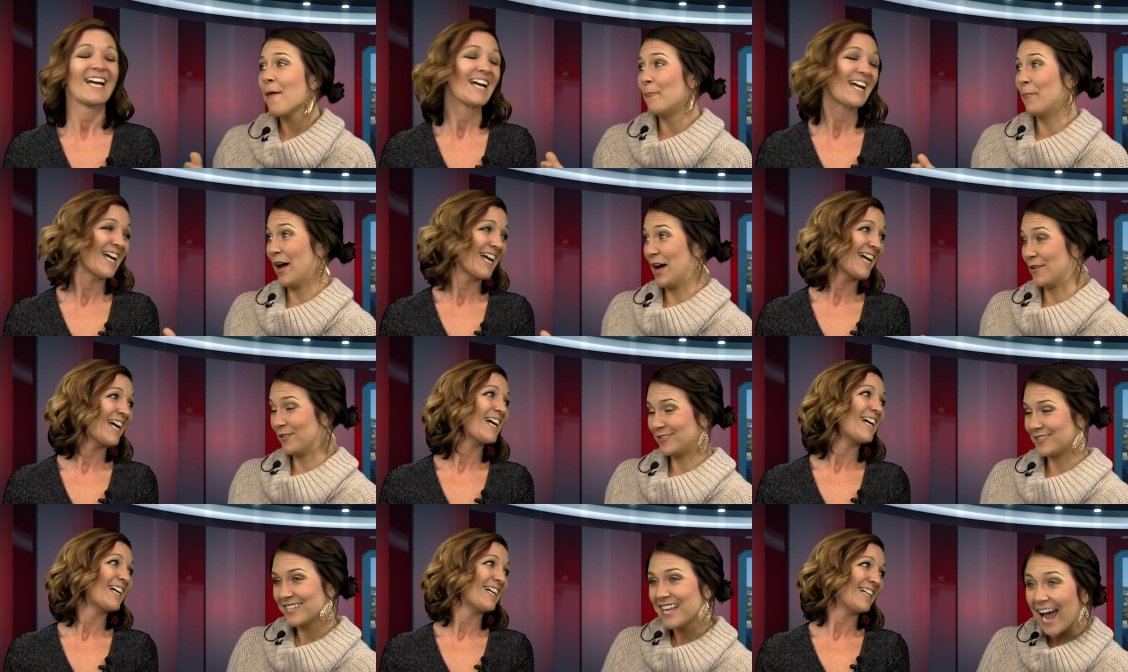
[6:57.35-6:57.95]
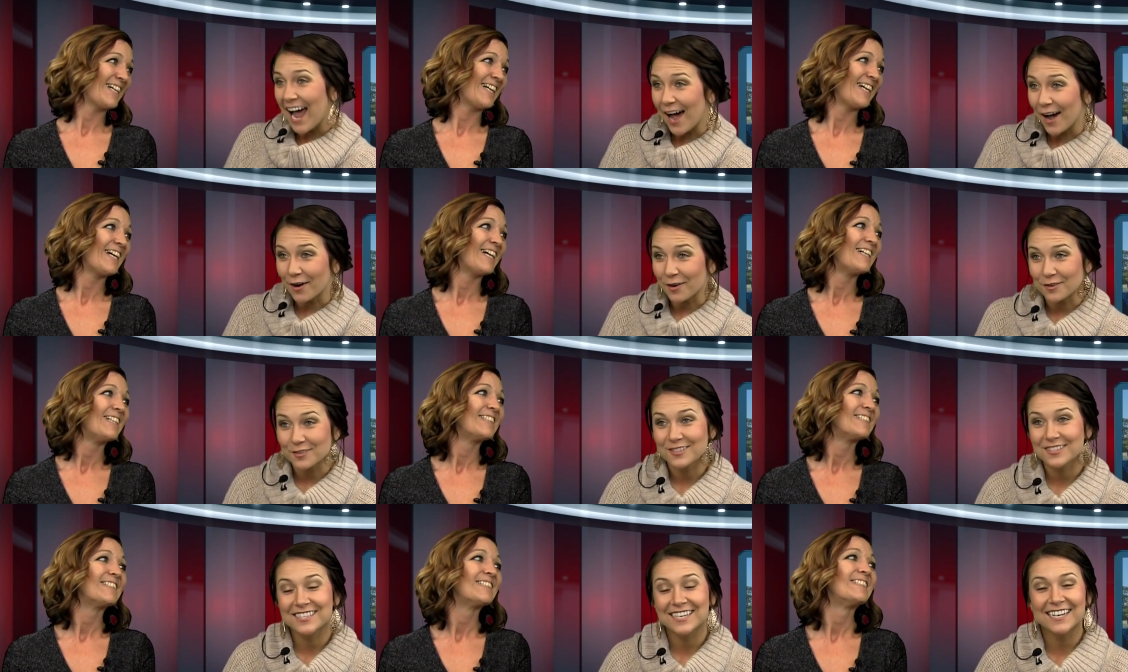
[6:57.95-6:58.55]
Speaker 1: bounce
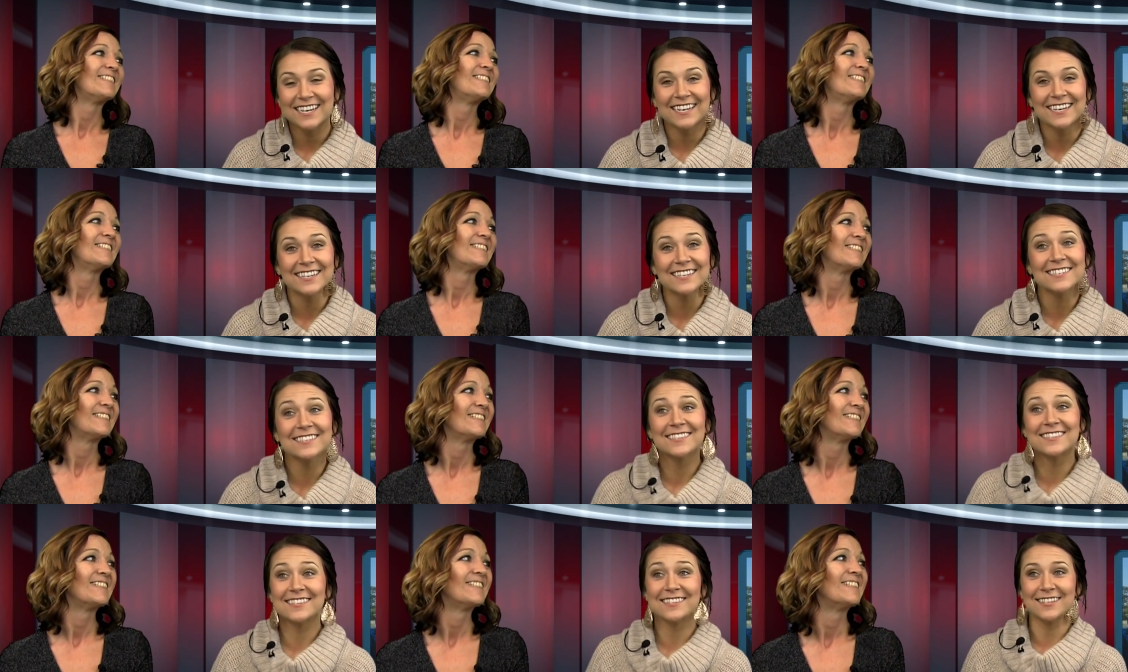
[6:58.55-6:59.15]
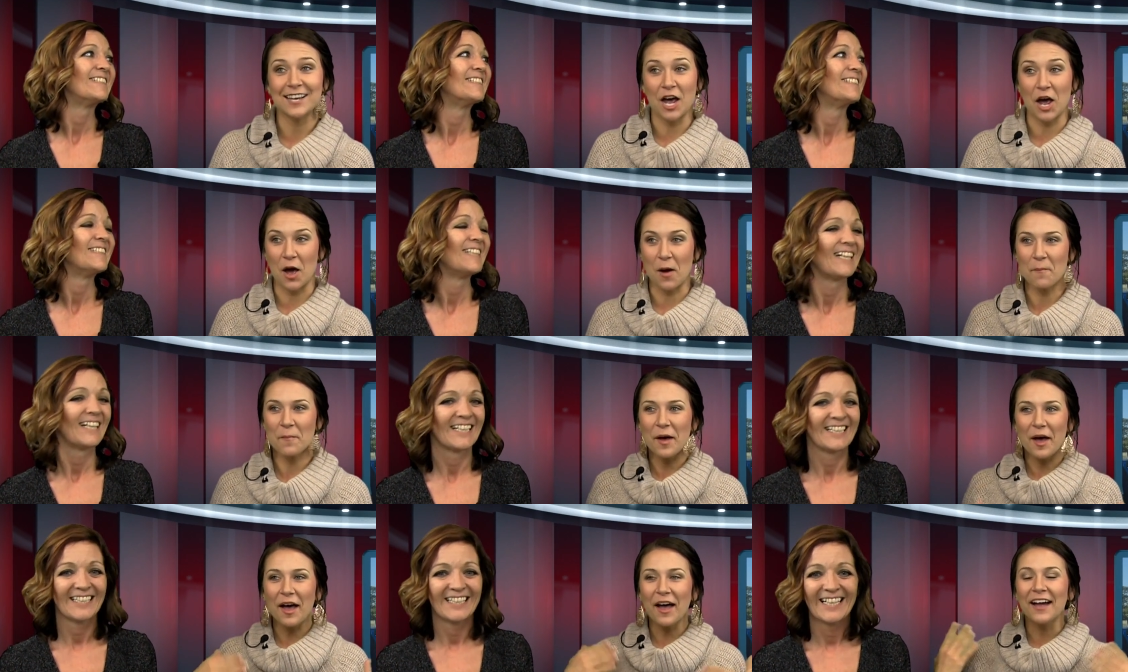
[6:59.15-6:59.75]
houses.
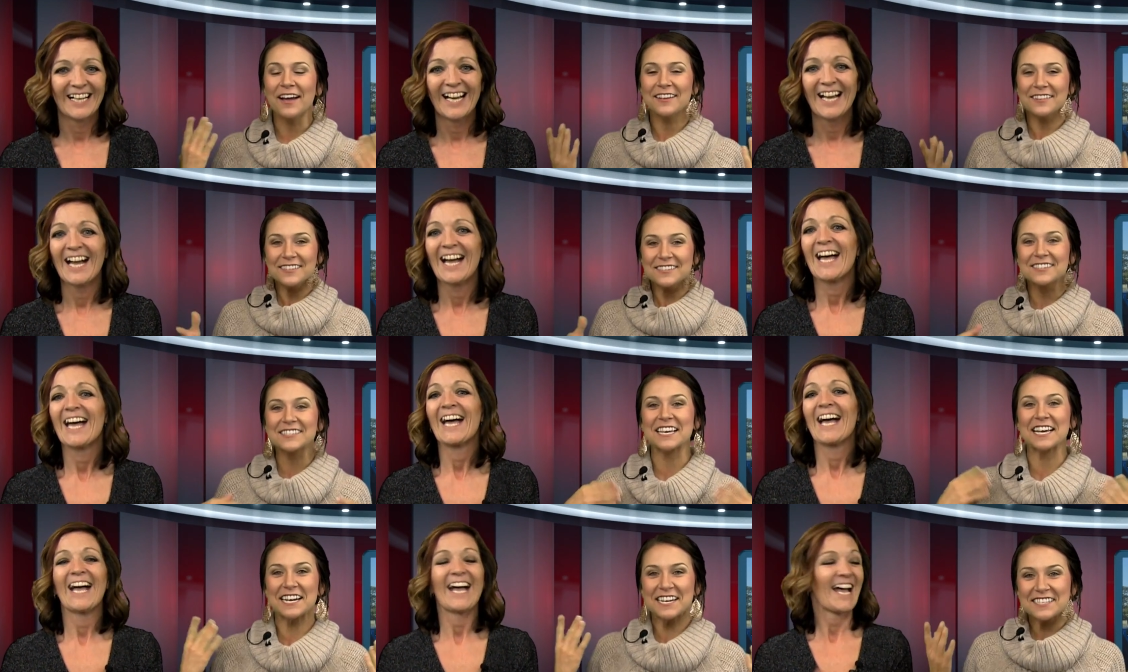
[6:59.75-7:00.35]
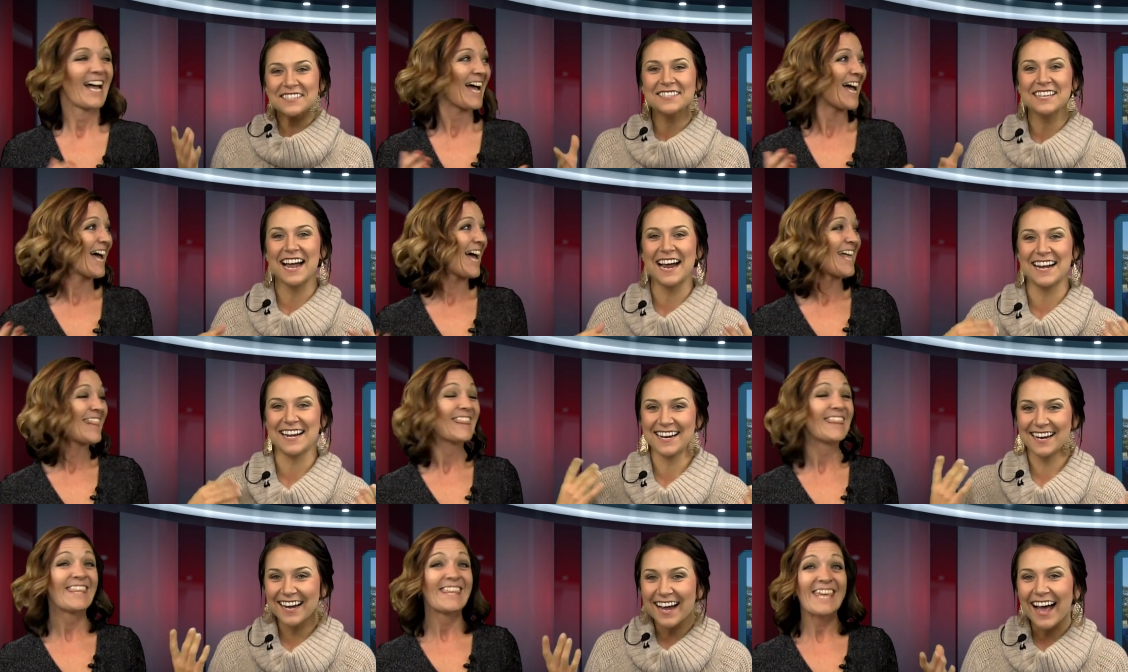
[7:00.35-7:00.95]
Come on, let's get
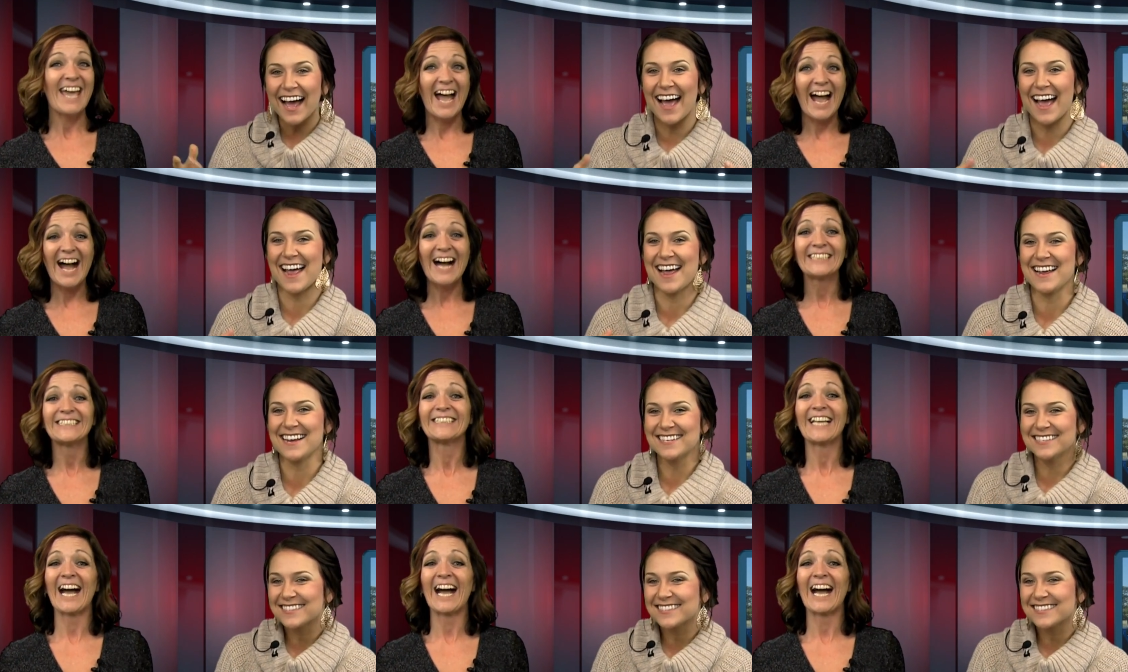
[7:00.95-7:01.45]
excited, guys. Yeah,